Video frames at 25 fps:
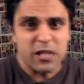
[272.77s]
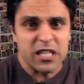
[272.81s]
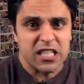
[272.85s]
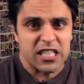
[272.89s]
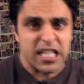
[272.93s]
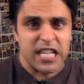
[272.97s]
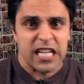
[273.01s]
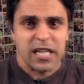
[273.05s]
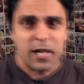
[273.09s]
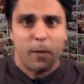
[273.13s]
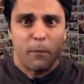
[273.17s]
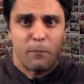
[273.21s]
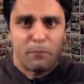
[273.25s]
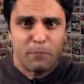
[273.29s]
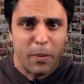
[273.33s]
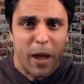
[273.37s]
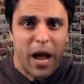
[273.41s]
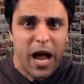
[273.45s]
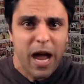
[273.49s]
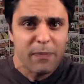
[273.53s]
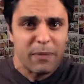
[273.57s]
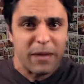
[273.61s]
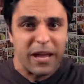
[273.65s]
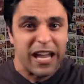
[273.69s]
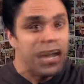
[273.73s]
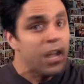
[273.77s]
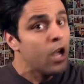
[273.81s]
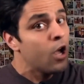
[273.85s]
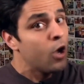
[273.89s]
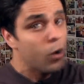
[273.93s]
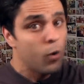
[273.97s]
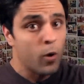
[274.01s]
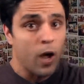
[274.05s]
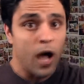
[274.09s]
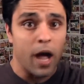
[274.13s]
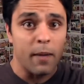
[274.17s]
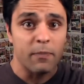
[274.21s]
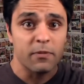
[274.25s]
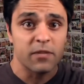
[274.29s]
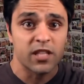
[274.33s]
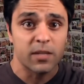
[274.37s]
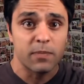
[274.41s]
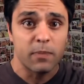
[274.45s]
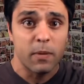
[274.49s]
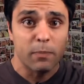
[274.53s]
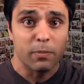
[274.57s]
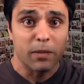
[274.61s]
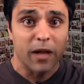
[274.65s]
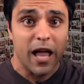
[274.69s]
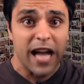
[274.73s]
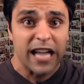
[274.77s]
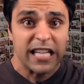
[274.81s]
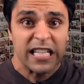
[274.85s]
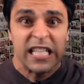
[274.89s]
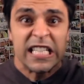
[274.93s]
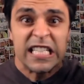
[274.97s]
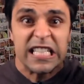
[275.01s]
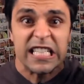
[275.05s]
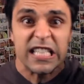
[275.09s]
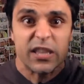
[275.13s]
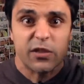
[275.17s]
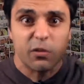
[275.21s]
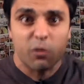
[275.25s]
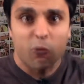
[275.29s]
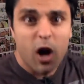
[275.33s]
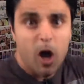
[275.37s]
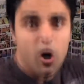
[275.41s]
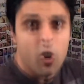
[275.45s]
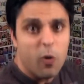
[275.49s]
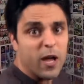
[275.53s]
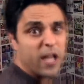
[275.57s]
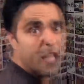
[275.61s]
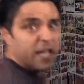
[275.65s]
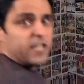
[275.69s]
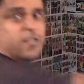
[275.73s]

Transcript: want to take a baby who happens to be black and throw